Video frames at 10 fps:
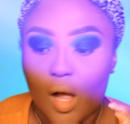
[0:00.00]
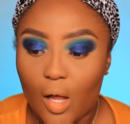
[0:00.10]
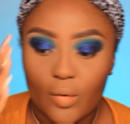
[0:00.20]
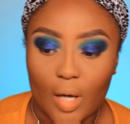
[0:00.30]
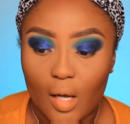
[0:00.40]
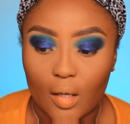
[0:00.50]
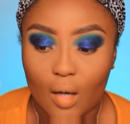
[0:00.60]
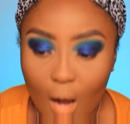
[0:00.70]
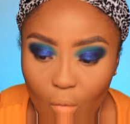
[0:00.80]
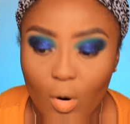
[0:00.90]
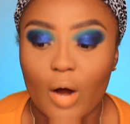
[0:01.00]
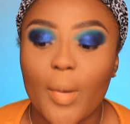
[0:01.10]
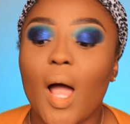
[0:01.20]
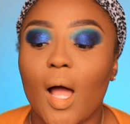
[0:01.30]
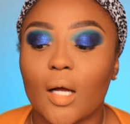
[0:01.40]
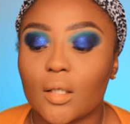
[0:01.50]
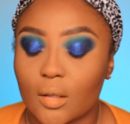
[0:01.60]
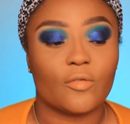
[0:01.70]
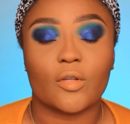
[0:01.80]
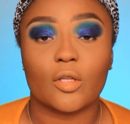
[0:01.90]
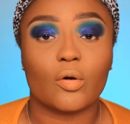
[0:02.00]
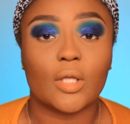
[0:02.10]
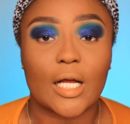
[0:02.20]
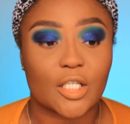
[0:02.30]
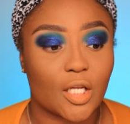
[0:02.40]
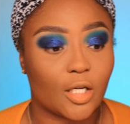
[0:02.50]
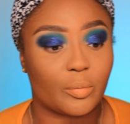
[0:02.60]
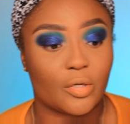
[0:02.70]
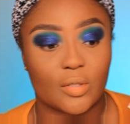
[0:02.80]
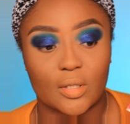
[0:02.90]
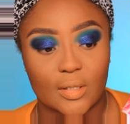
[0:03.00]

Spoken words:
Okay, we're back. For the lower lash line, I'll be using the